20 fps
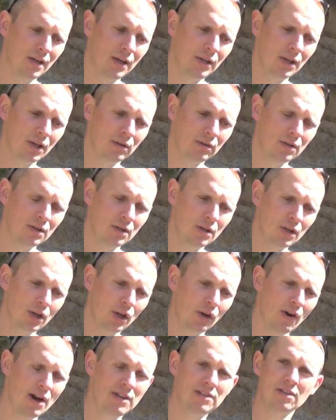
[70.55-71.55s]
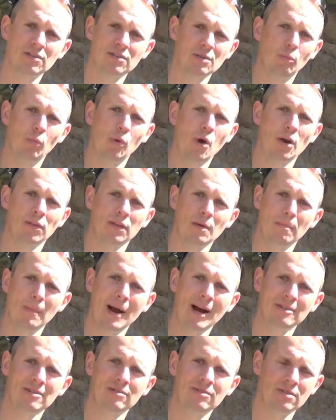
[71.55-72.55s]
You know, creating some work that
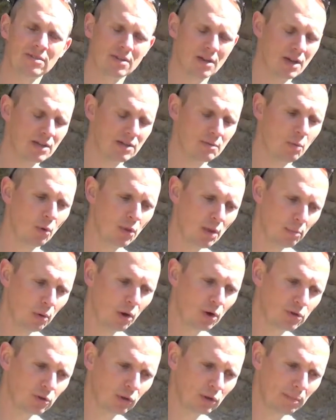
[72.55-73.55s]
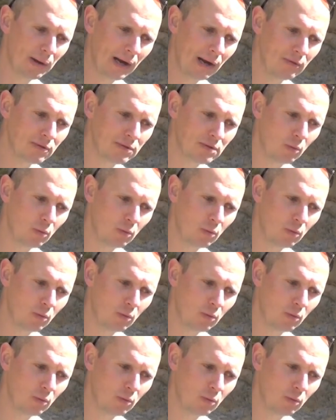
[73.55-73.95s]
matters is what the book's all about.